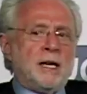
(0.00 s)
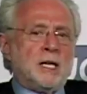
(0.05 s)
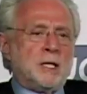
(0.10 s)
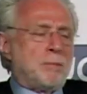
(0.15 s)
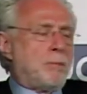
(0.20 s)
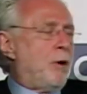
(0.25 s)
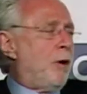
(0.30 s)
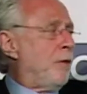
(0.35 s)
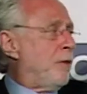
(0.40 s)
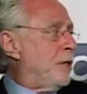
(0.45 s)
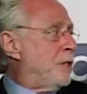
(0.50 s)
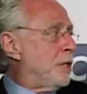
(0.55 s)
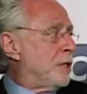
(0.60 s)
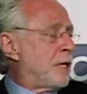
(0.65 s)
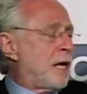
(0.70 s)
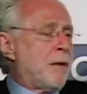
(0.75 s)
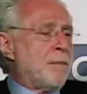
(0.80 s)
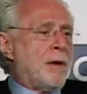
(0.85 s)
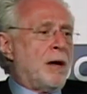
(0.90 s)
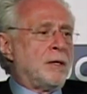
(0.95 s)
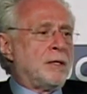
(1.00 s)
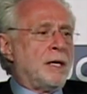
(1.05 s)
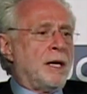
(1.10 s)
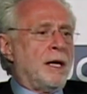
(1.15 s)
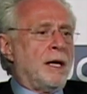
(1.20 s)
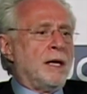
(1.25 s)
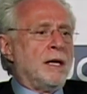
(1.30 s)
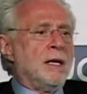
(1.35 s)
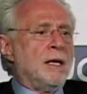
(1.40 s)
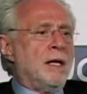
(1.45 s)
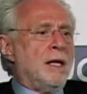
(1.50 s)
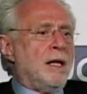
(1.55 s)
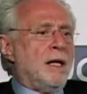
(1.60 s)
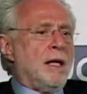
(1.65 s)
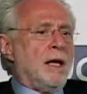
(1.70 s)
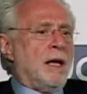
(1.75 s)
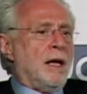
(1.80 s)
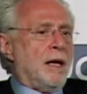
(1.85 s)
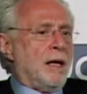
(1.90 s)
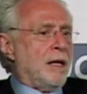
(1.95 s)
latest poll that just came out today.
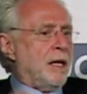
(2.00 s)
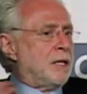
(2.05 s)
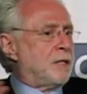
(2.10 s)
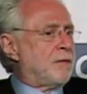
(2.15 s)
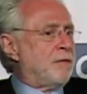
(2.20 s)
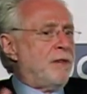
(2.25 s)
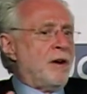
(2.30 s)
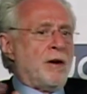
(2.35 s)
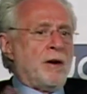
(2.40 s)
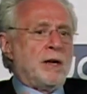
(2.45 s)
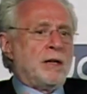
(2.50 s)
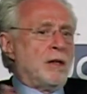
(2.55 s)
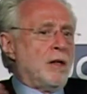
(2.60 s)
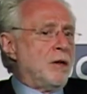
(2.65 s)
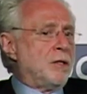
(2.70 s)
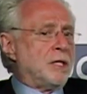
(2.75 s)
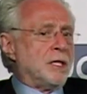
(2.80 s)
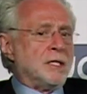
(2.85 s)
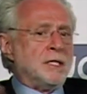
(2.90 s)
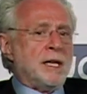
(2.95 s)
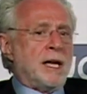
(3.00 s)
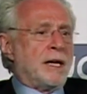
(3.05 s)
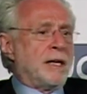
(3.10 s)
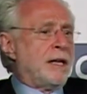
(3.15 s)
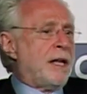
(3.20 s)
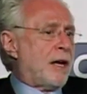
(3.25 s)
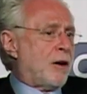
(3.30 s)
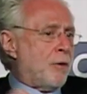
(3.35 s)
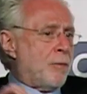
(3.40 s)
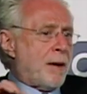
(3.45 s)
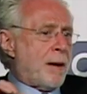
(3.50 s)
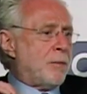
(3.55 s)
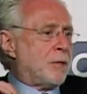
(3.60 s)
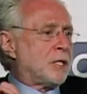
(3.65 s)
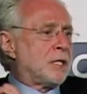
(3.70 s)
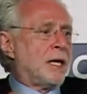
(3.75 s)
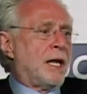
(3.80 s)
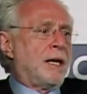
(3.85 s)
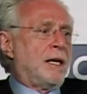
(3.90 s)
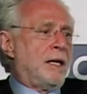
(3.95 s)
It's very close. It's neck and neck.
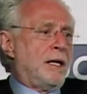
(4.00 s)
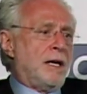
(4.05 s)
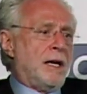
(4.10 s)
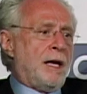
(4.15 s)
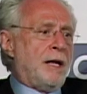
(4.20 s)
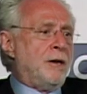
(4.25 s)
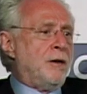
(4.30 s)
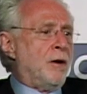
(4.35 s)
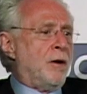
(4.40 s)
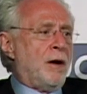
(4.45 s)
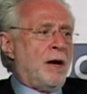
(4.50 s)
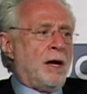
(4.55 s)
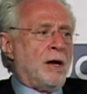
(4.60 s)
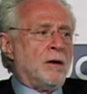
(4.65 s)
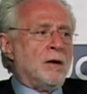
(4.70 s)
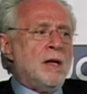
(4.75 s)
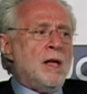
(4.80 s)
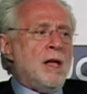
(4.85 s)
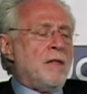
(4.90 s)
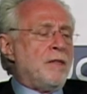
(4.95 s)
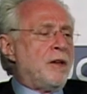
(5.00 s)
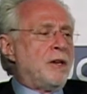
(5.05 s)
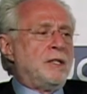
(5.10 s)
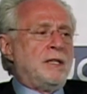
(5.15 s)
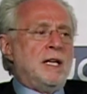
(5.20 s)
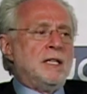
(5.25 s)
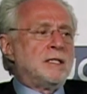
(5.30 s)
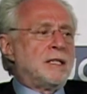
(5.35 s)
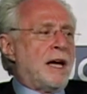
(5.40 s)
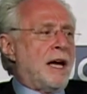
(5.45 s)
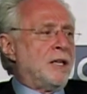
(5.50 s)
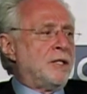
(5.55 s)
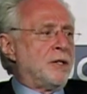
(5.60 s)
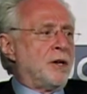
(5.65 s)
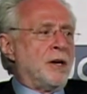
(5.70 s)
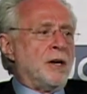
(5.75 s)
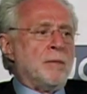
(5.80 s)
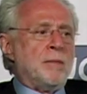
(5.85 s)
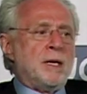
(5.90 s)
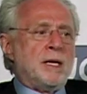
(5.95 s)
Obama's slightly ahead in Ohio. These guys
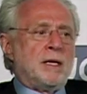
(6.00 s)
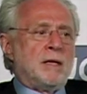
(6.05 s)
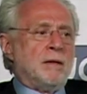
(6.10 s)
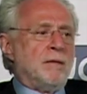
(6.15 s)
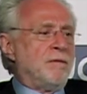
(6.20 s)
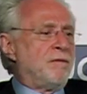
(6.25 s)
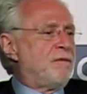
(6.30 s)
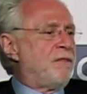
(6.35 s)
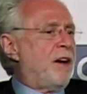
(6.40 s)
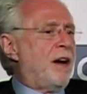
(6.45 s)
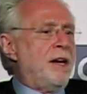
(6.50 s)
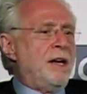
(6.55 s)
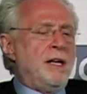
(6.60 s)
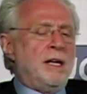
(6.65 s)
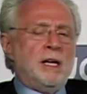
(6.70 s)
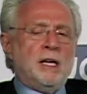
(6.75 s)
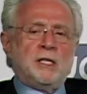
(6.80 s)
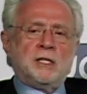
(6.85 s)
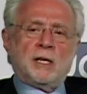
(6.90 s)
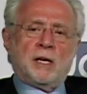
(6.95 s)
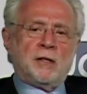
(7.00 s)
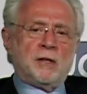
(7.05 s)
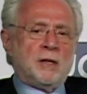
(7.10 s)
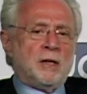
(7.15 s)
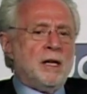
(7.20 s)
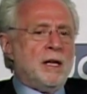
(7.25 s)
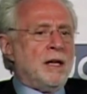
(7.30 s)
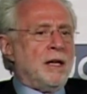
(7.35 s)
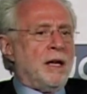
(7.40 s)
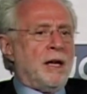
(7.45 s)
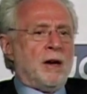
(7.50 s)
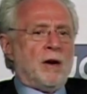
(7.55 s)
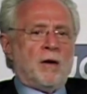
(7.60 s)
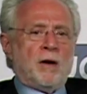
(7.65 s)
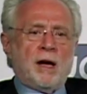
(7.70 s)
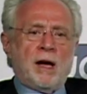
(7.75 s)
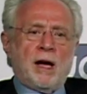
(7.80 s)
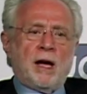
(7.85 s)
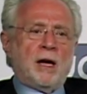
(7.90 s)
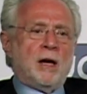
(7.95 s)
are going to be fighting each other in
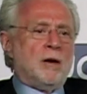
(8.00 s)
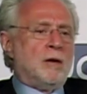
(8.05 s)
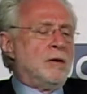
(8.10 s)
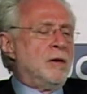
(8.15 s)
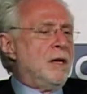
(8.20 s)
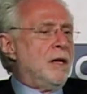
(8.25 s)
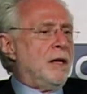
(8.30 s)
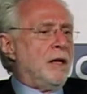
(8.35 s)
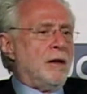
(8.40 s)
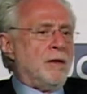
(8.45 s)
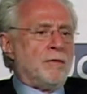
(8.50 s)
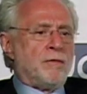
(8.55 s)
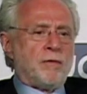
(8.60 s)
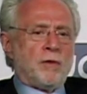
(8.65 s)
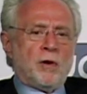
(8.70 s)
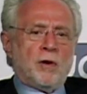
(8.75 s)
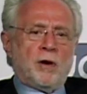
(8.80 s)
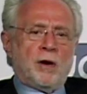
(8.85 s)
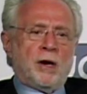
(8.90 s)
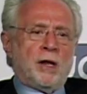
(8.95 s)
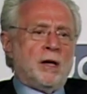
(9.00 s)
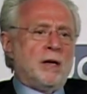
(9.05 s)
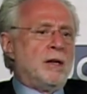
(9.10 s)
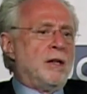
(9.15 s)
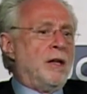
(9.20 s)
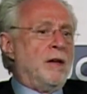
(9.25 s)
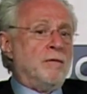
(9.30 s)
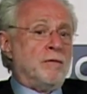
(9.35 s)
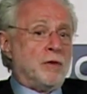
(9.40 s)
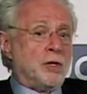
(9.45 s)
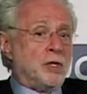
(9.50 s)
Ohio, in Florida, in